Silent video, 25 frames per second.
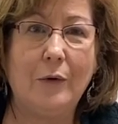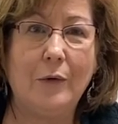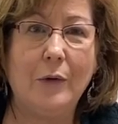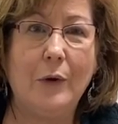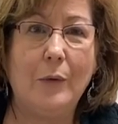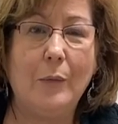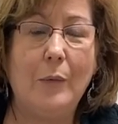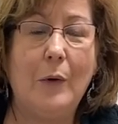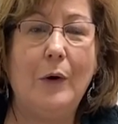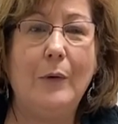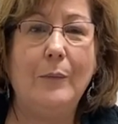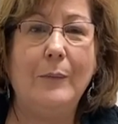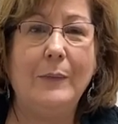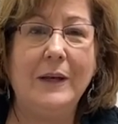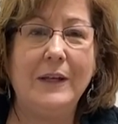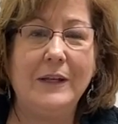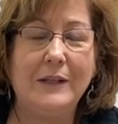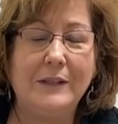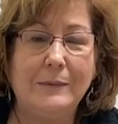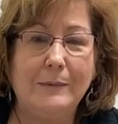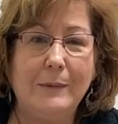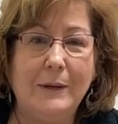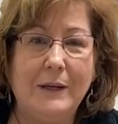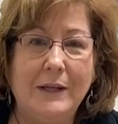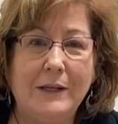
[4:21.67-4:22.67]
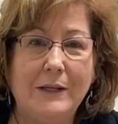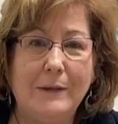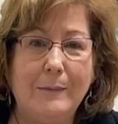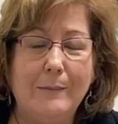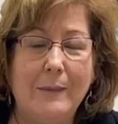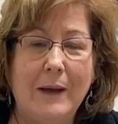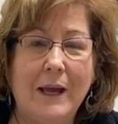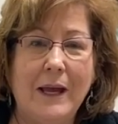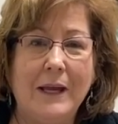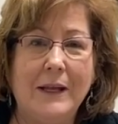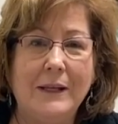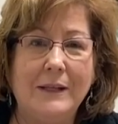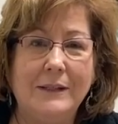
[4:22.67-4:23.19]
There won't be as many
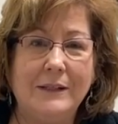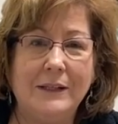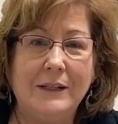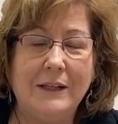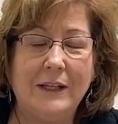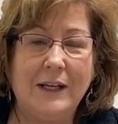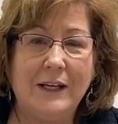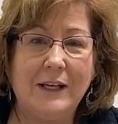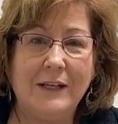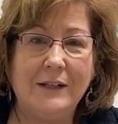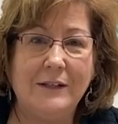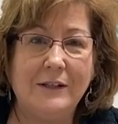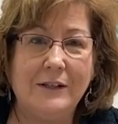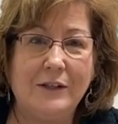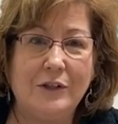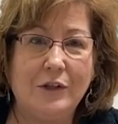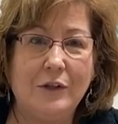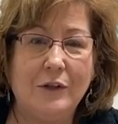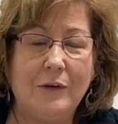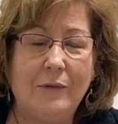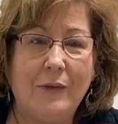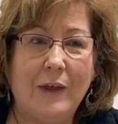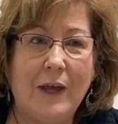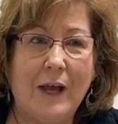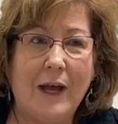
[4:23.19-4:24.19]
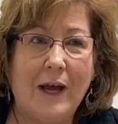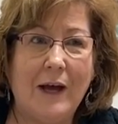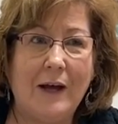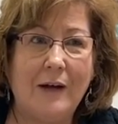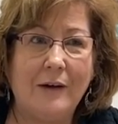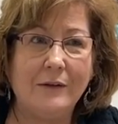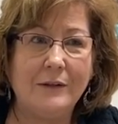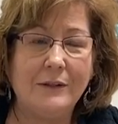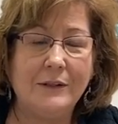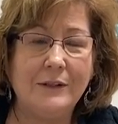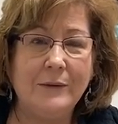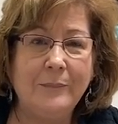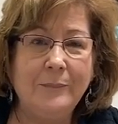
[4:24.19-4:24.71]
demands in the condition of the
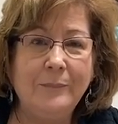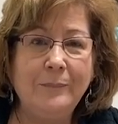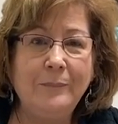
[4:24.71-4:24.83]
house.